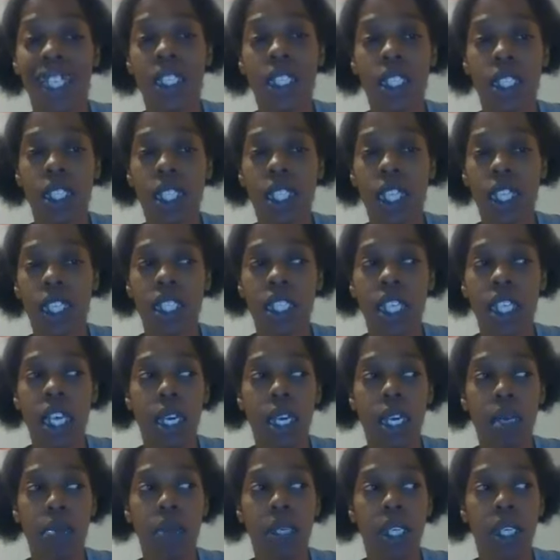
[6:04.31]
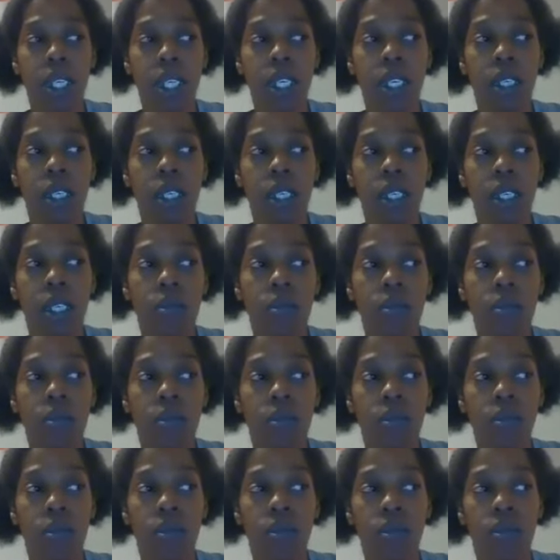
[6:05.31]
Isn't that the same being
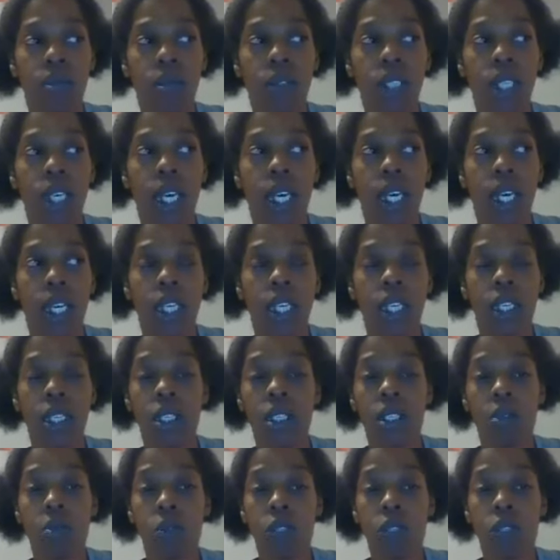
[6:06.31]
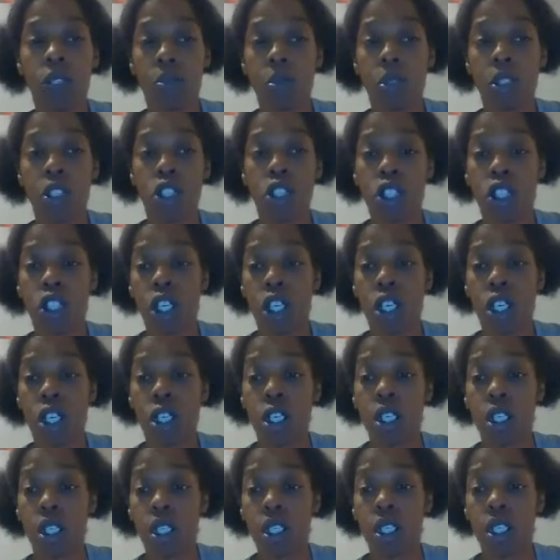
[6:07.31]
that Killer was pushing
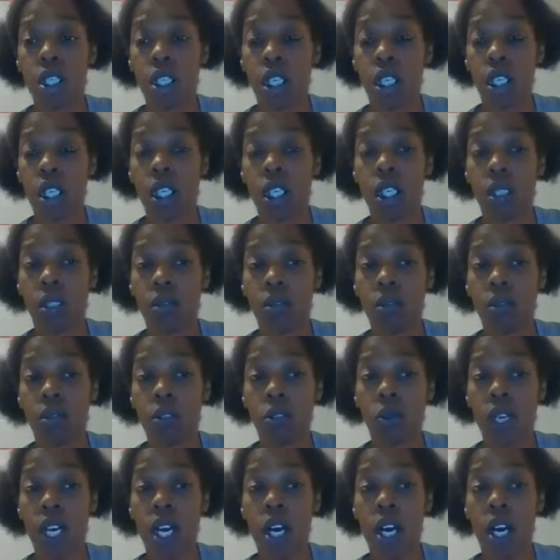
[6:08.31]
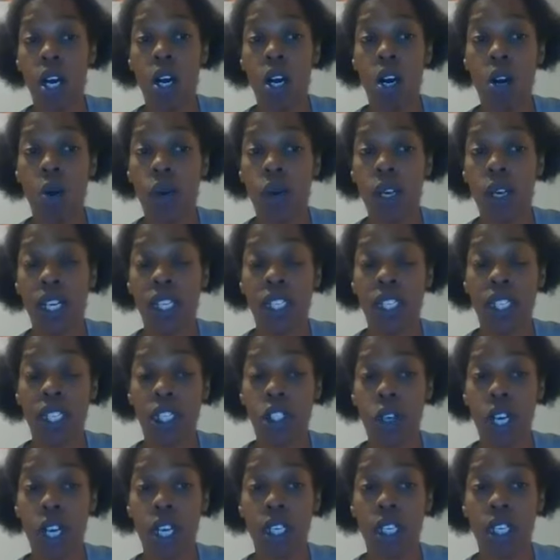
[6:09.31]
her in through that hallway
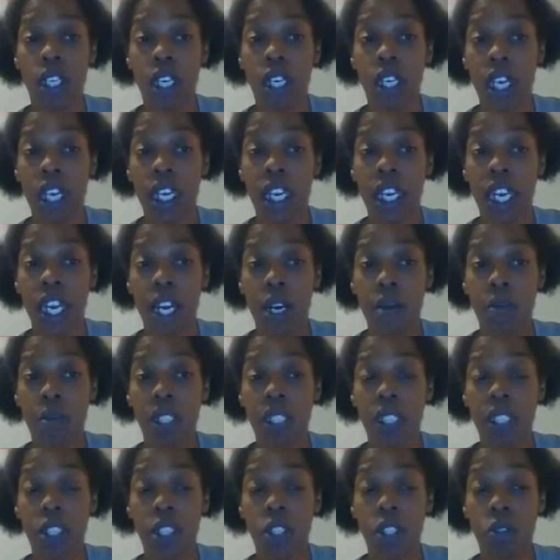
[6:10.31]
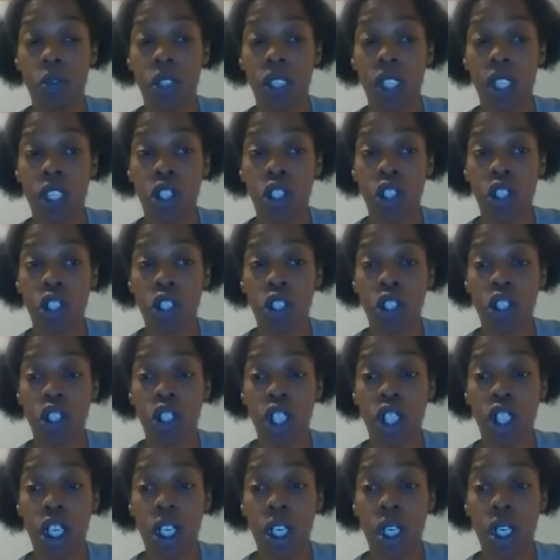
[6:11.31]
that they tried to edit out but didn't do such a
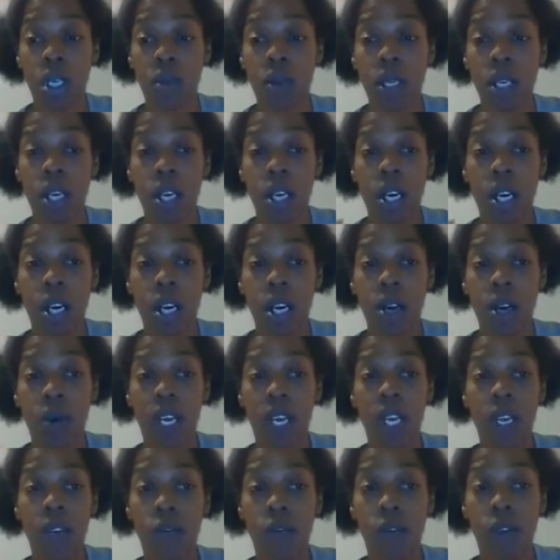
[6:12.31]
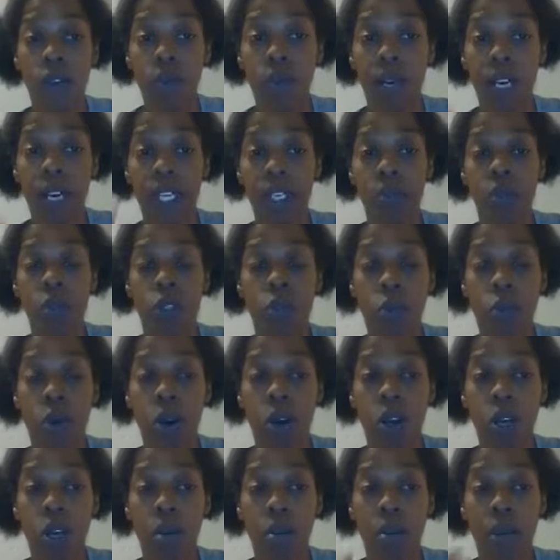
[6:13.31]
good job? Where everybody
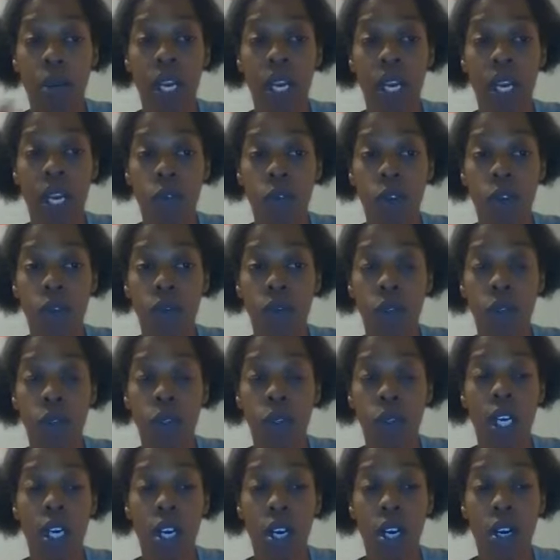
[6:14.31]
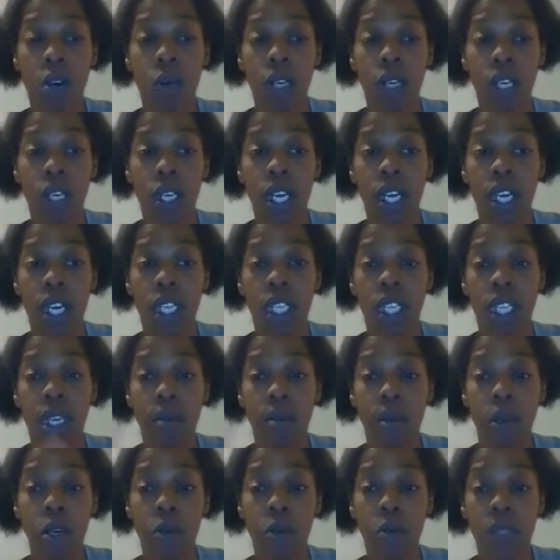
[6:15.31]
was walking back and forth through that hallway
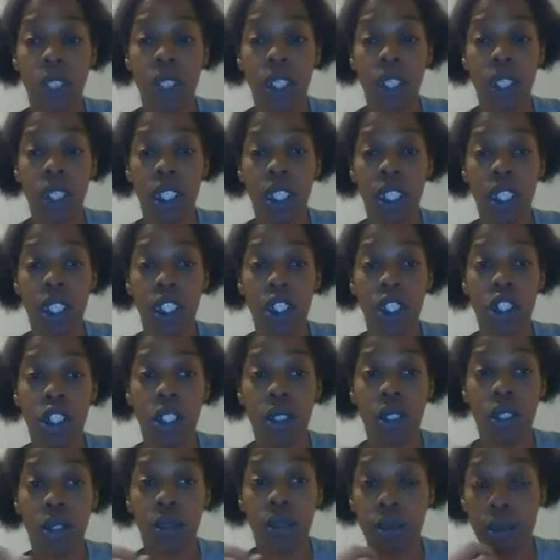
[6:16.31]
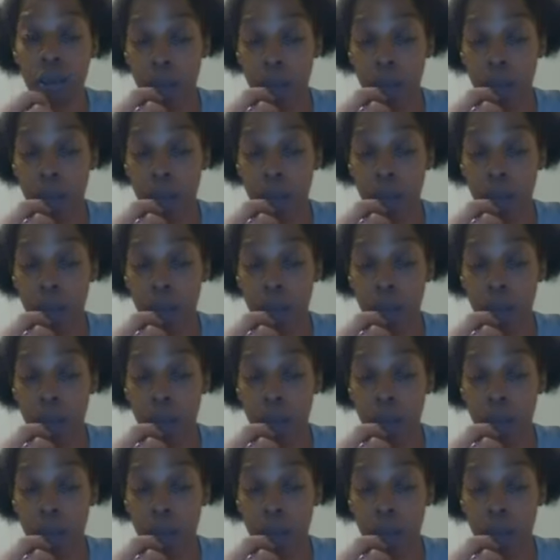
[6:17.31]
at that moment, allegedly.